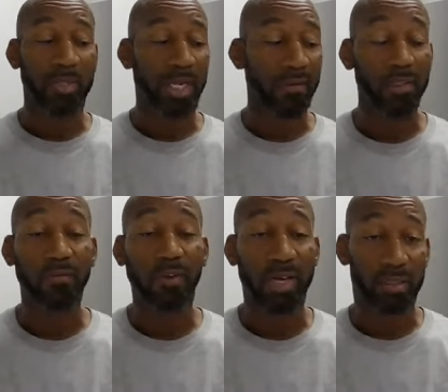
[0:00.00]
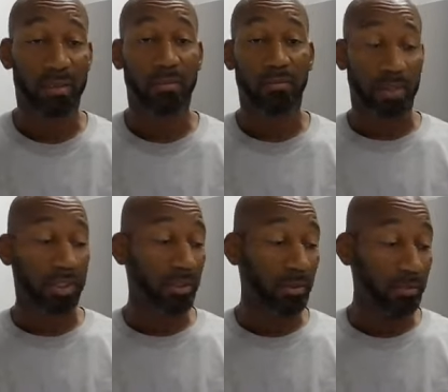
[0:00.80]
They have a device
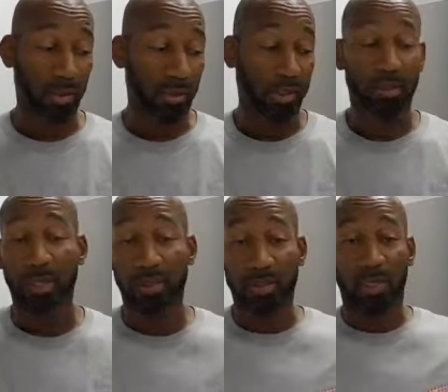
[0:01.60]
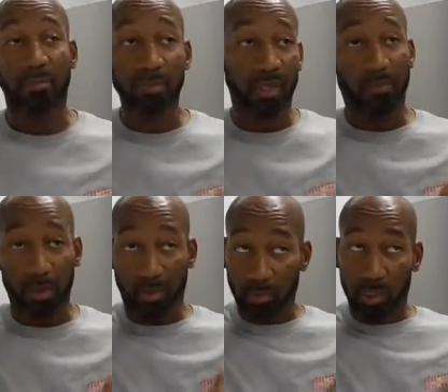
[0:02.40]
that they're you know they're, they're trying to
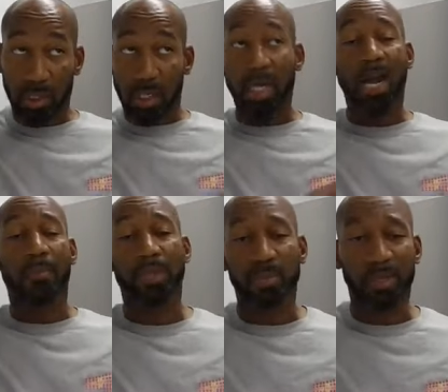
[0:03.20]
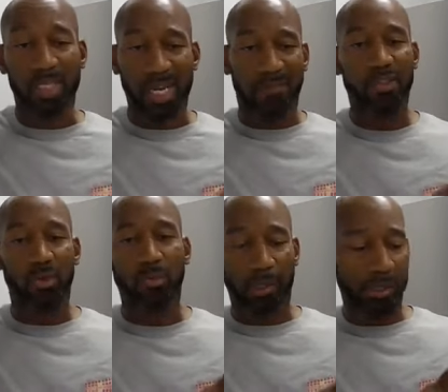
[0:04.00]
you know accomplish because they have a
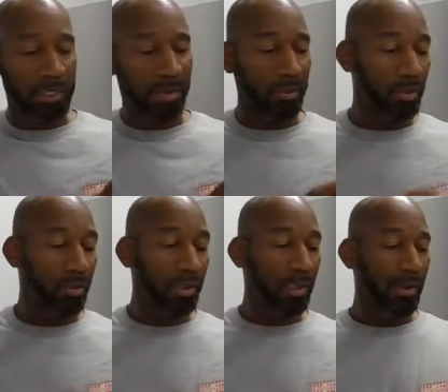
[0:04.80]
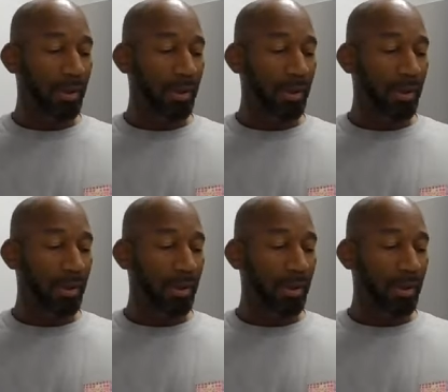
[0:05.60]
short period of time to do it.